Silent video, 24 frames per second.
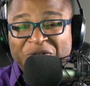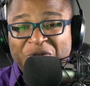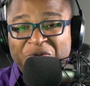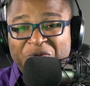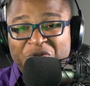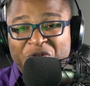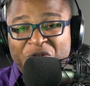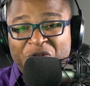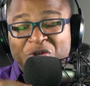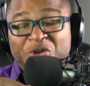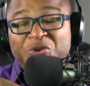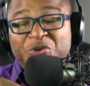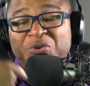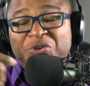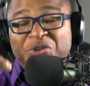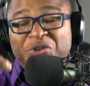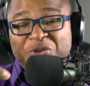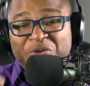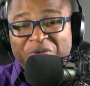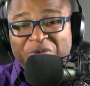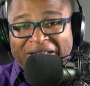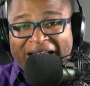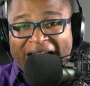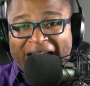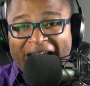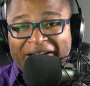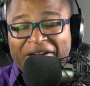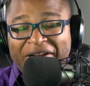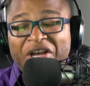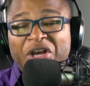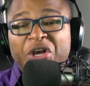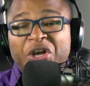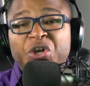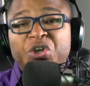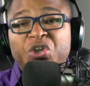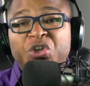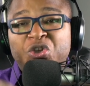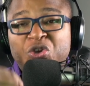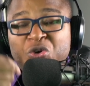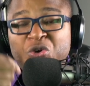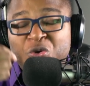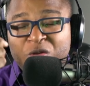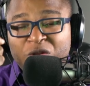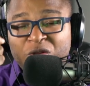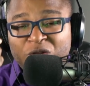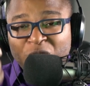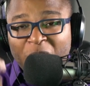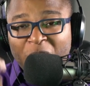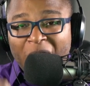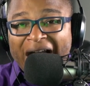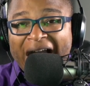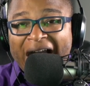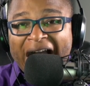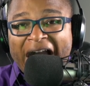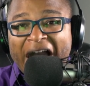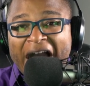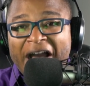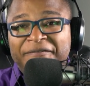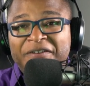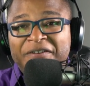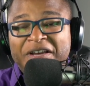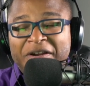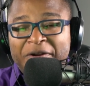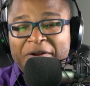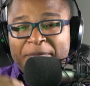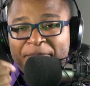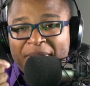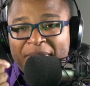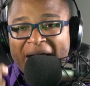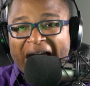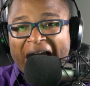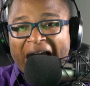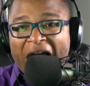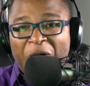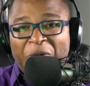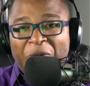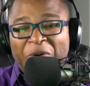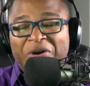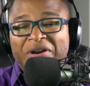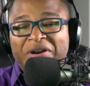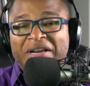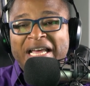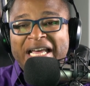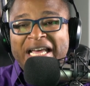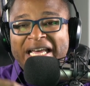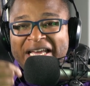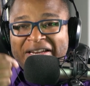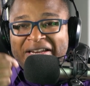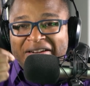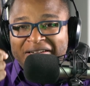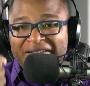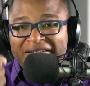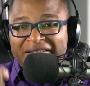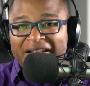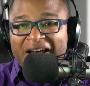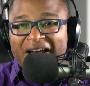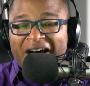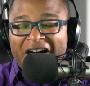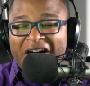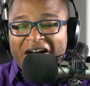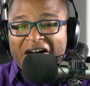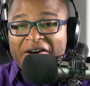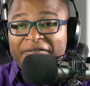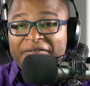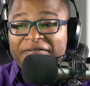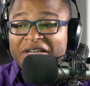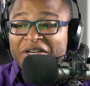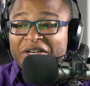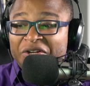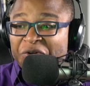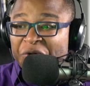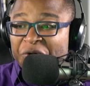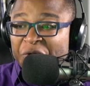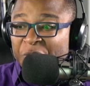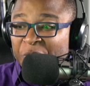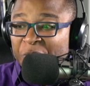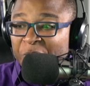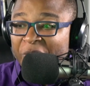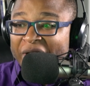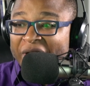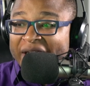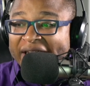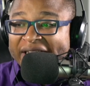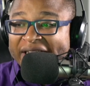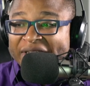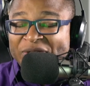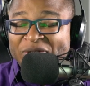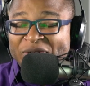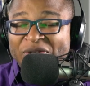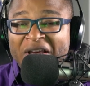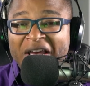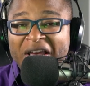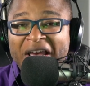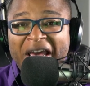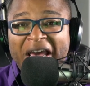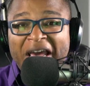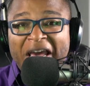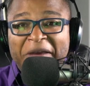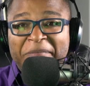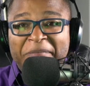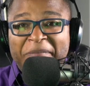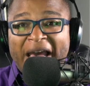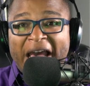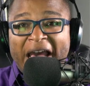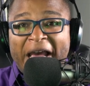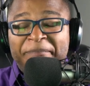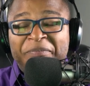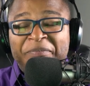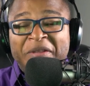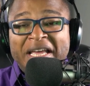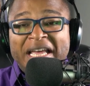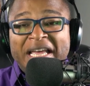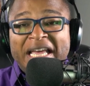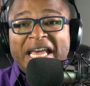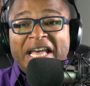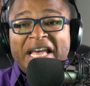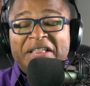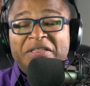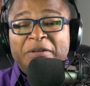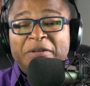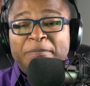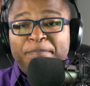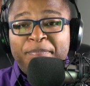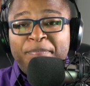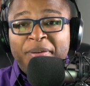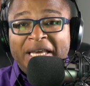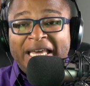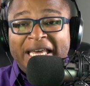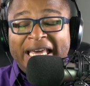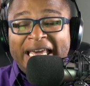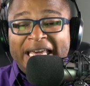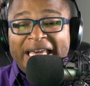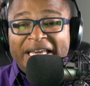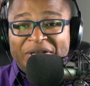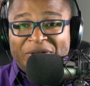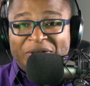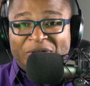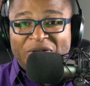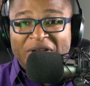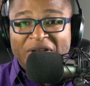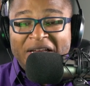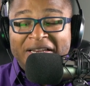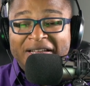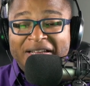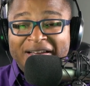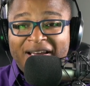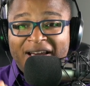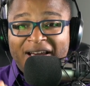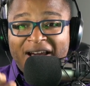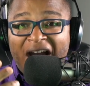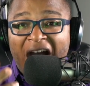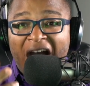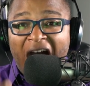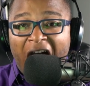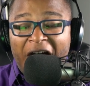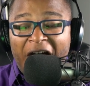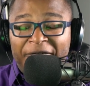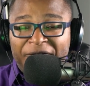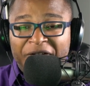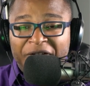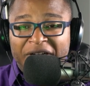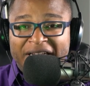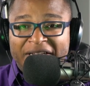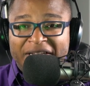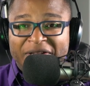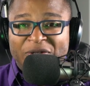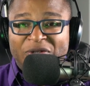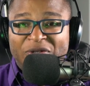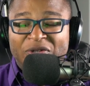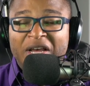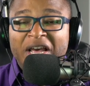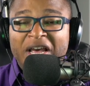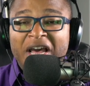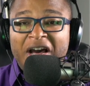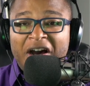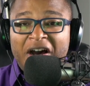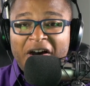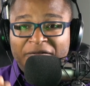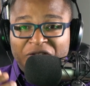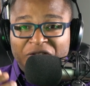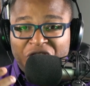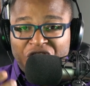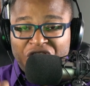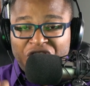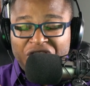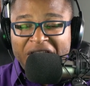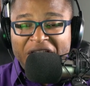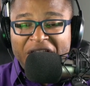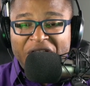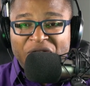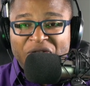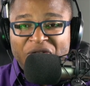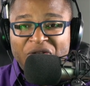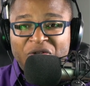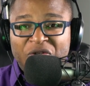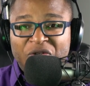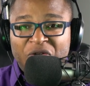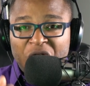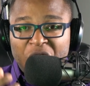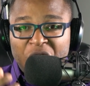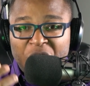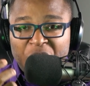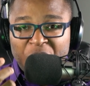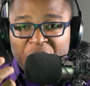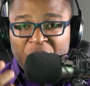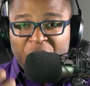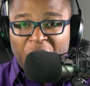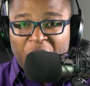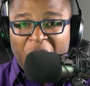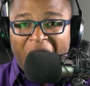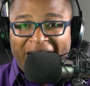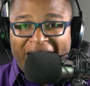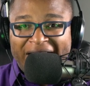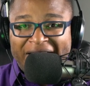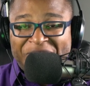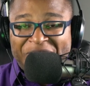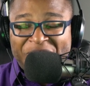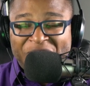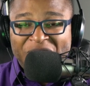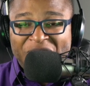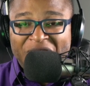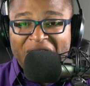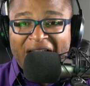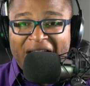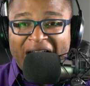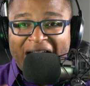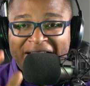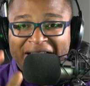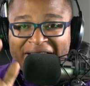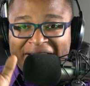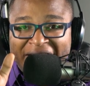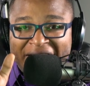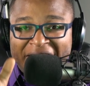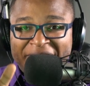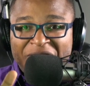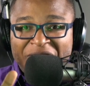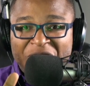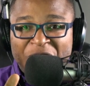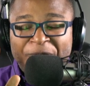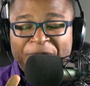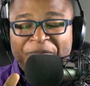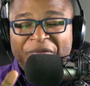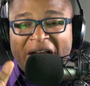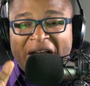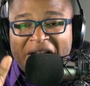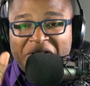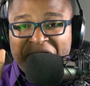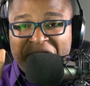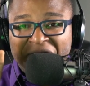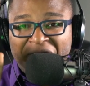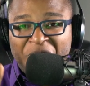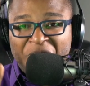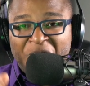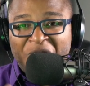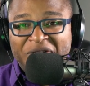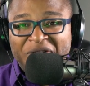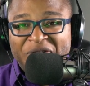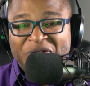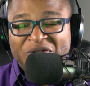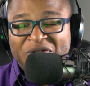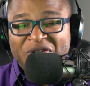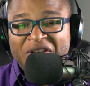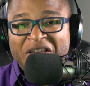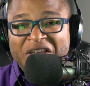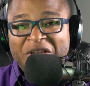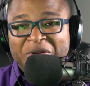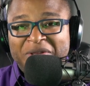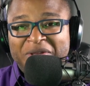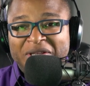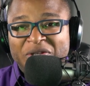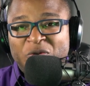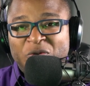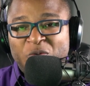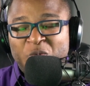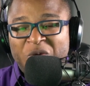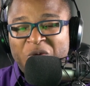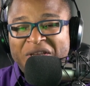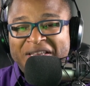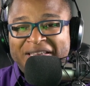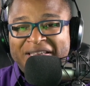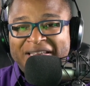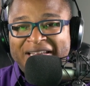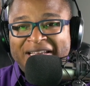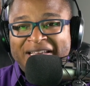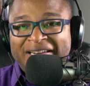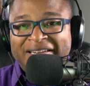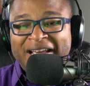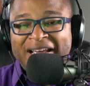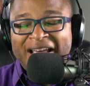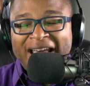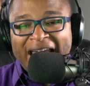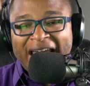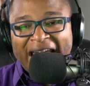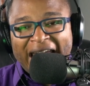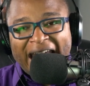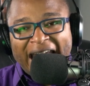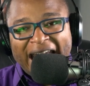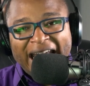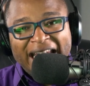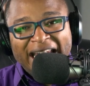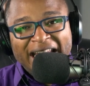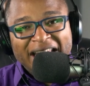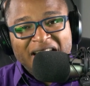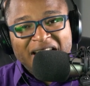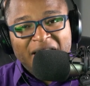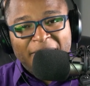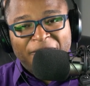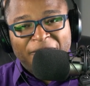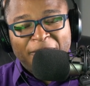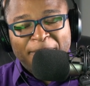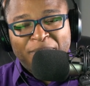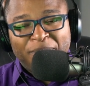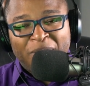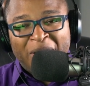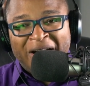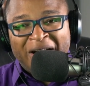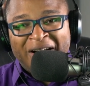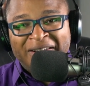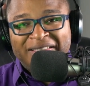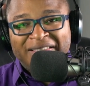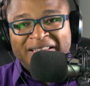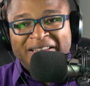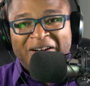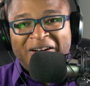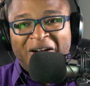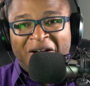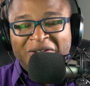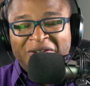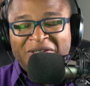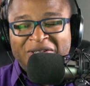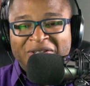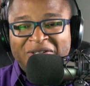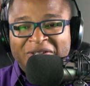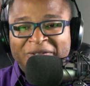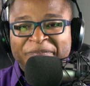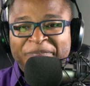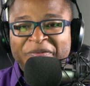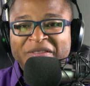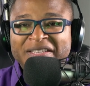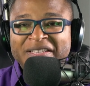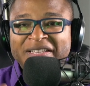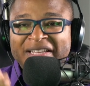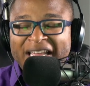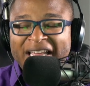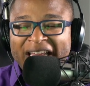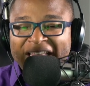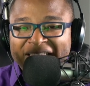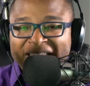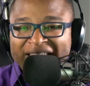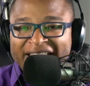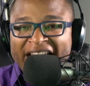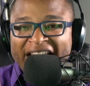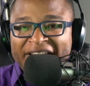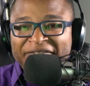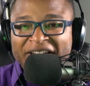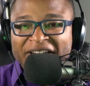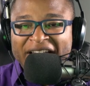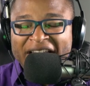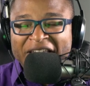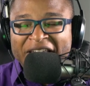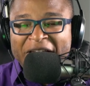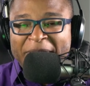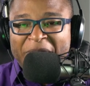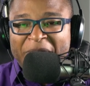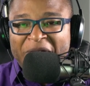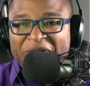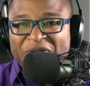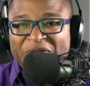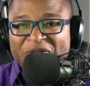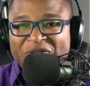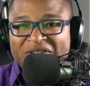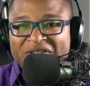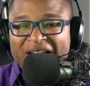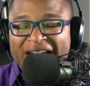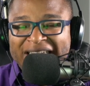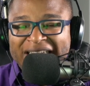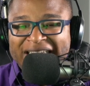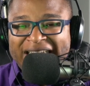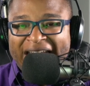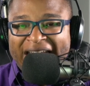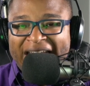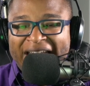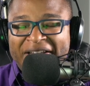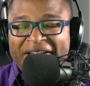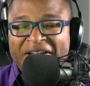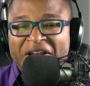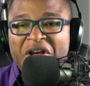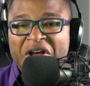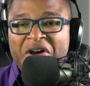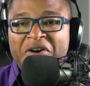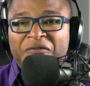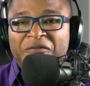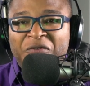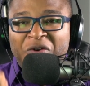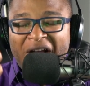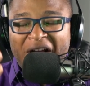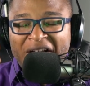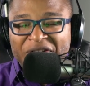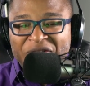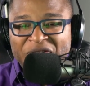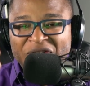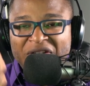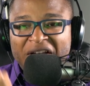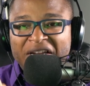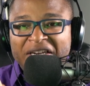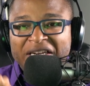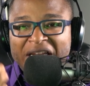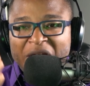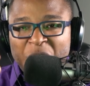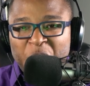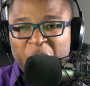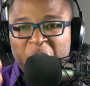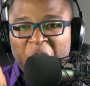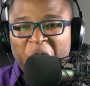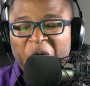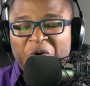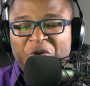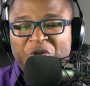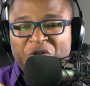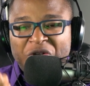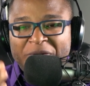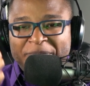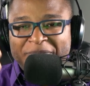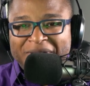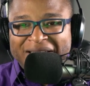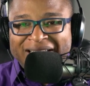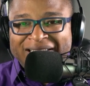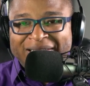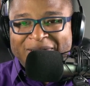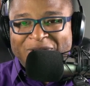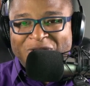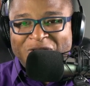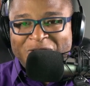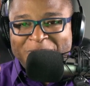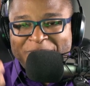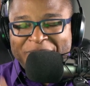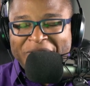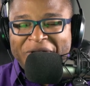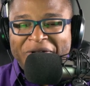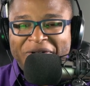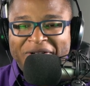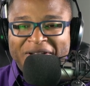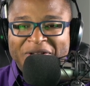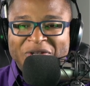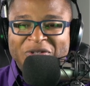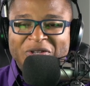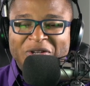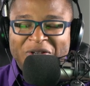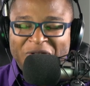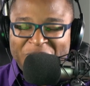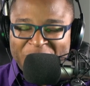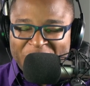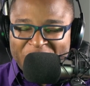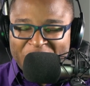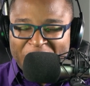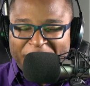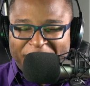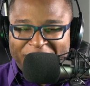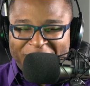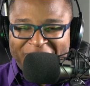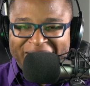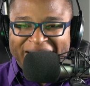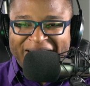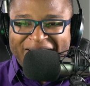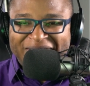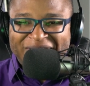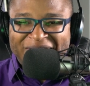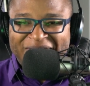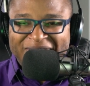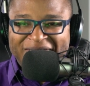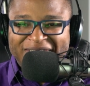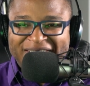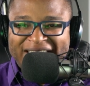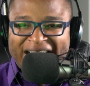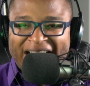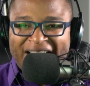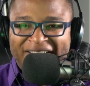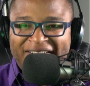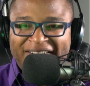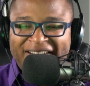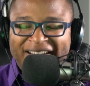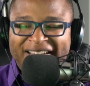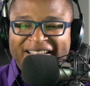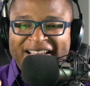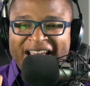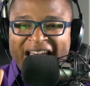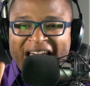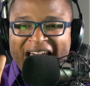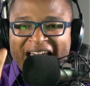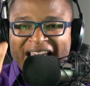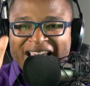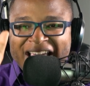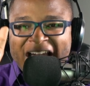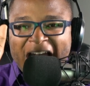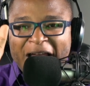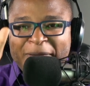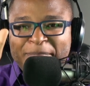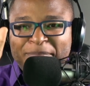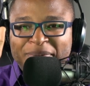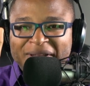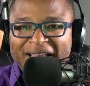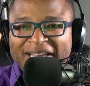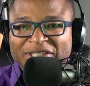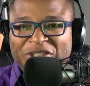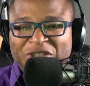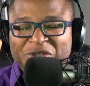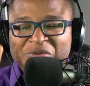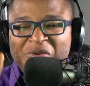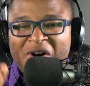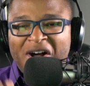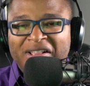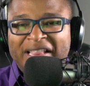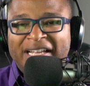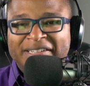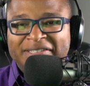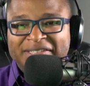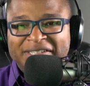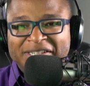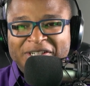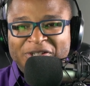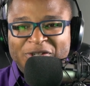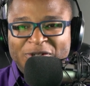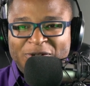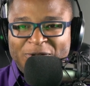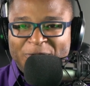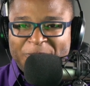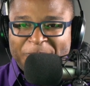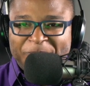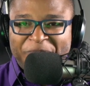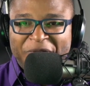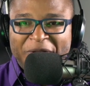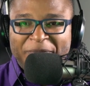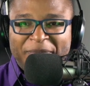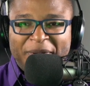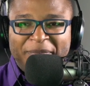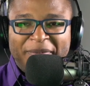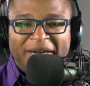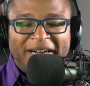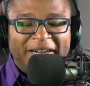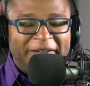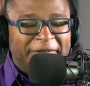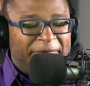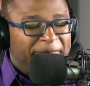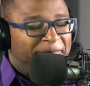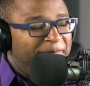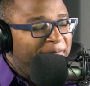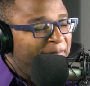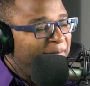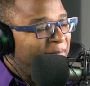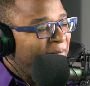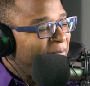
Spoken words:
So you do that. You thrive in the power, in the love, in the grace, amen, in the peace, in the confidence of Jesus Christ. I love you. I look forward to seeing you this weekend, 8 a.m. for prayer at the altar, 11 a.m. on Sunday for our Sunday worship experience. And you know, prayer is on Saturday. God bless you all. I'll see you soon. Bye-bye.